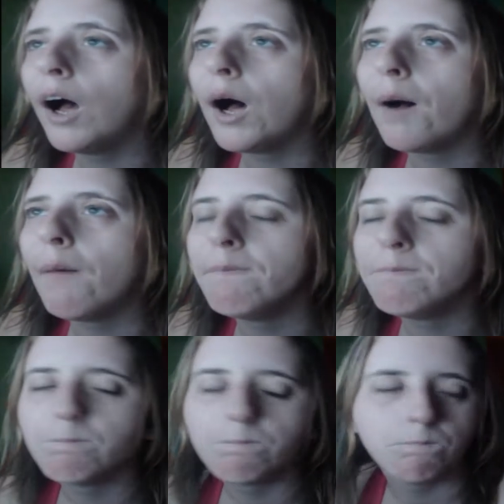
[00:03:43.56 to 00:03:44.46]

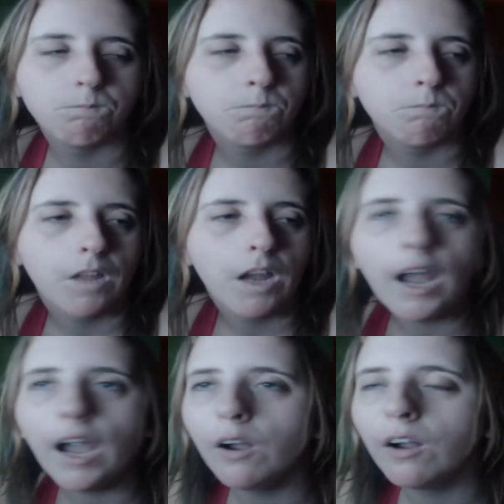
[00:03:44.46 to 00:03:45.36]
um,
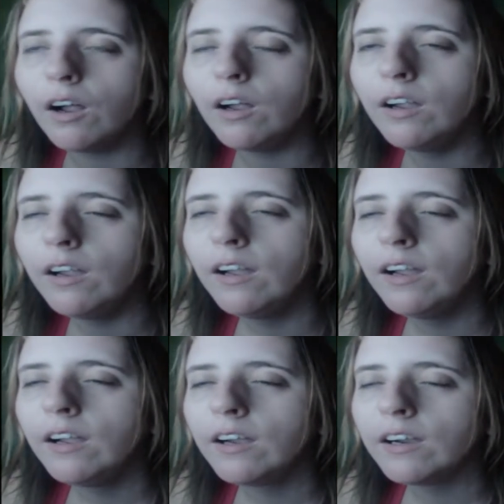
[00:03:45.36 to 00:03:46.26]
and
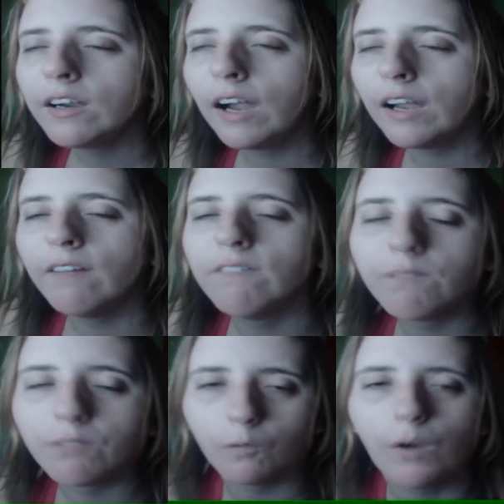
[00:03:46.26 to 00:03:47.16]
kind
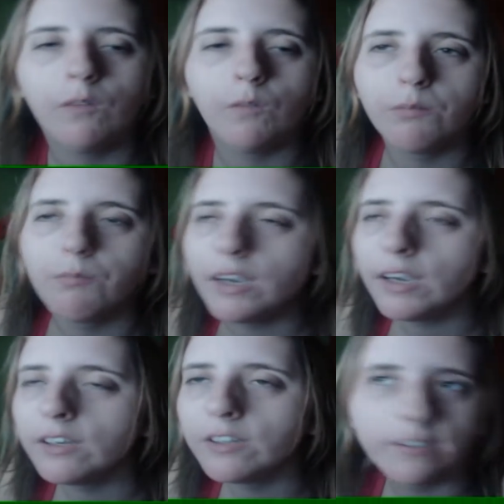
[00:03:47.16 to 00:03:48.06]
of went with
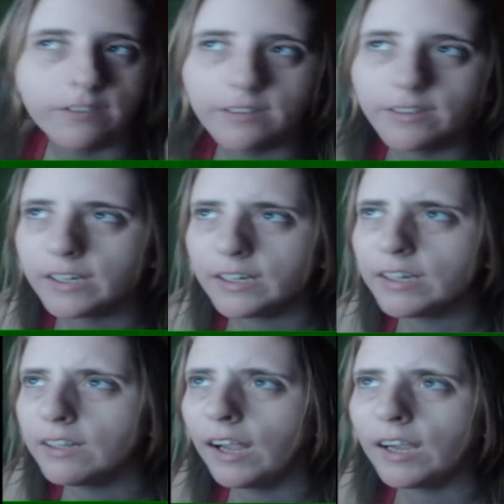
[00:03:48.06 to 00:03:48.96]
me just to
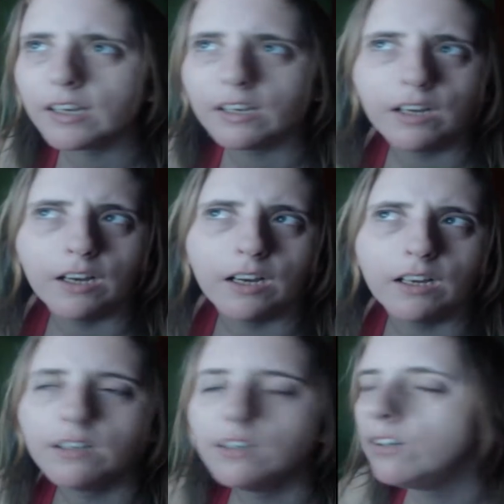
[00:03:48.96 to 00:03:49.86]
see, like,
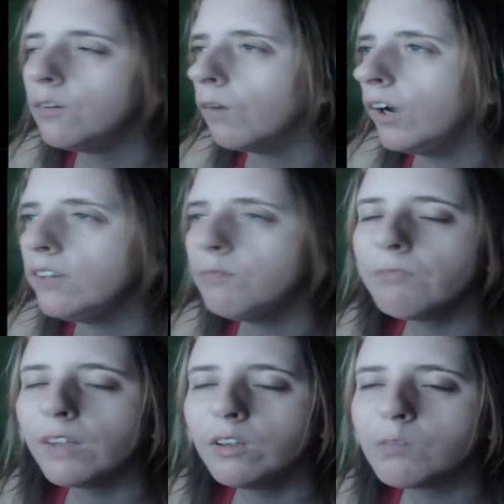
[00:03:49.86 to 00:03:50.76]
uh, what.
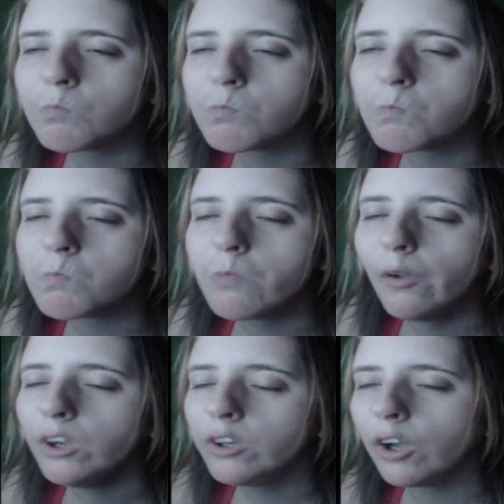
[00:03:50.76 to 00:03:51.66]

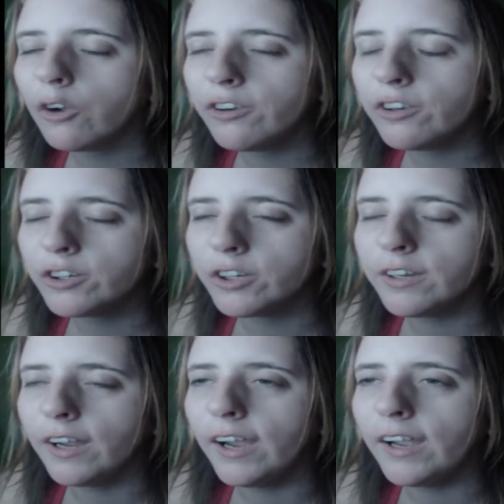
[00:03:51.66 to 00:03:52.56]
So she
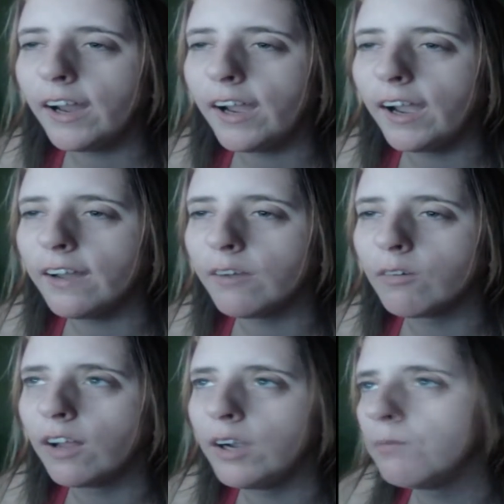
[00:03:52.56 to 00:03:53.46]
did, and they were like,